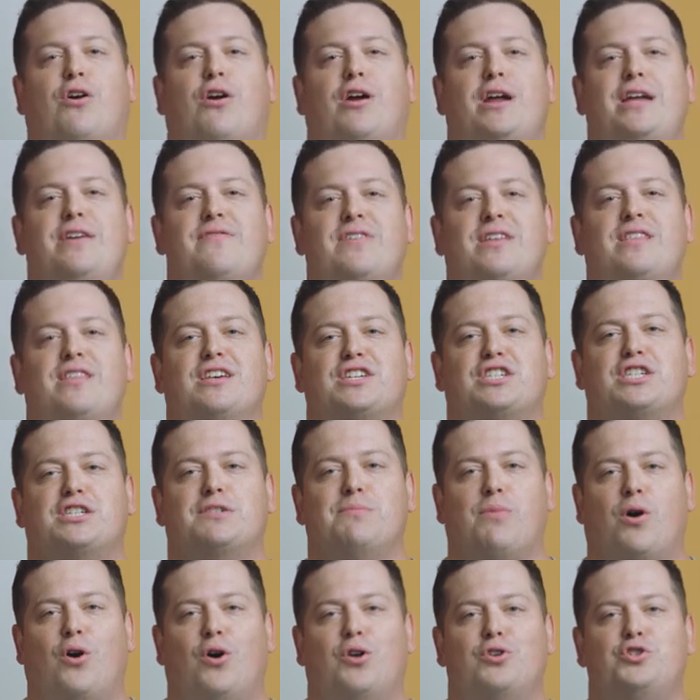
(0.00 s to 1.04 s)
or even the
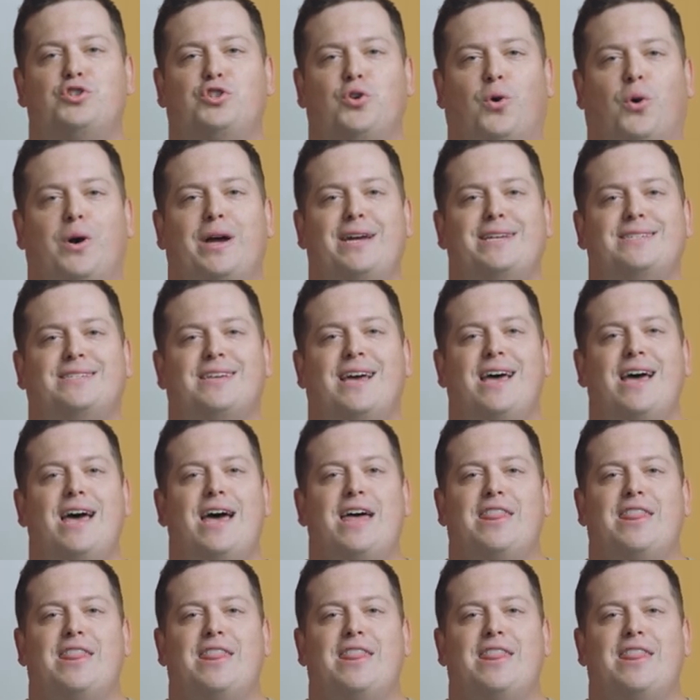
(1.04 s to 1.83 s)
small joys